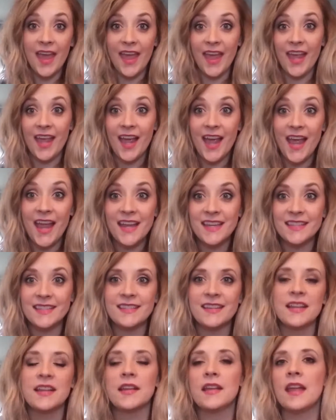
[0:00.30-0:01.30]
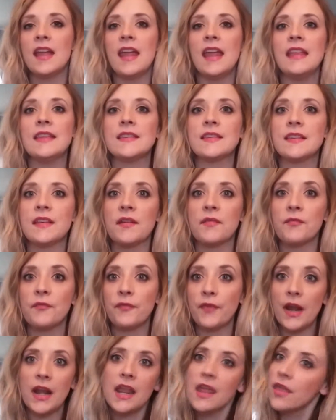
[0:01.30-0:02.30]
Hey guys, it's
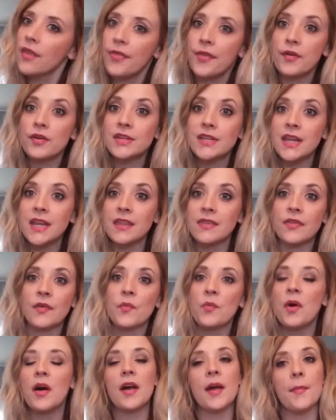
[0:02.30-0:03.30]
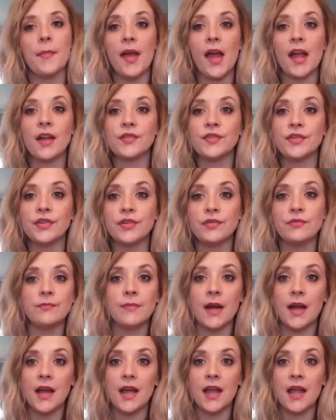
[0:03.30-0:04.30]
Friday the 13th. Welcome back to
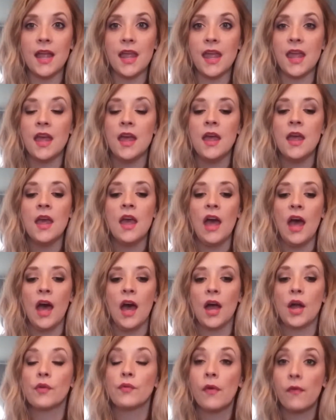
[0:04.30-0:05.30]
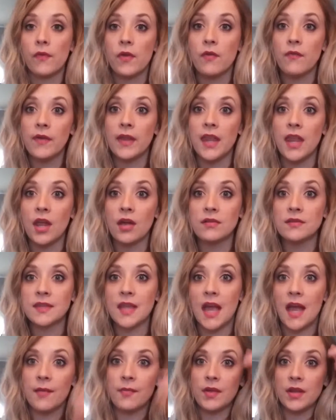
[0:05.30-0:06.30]
my uh, review
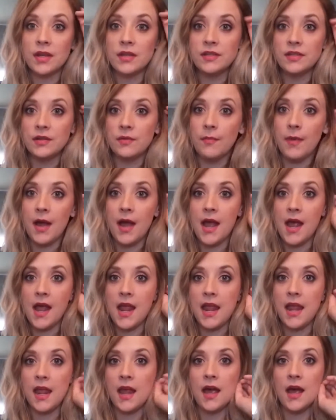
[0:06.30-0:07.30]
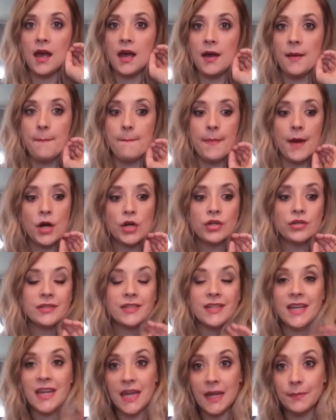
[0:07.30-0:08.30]
videos. I'm going to do my uh,
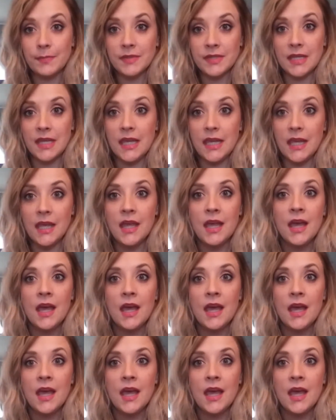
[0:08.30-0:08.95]
March Ipsy.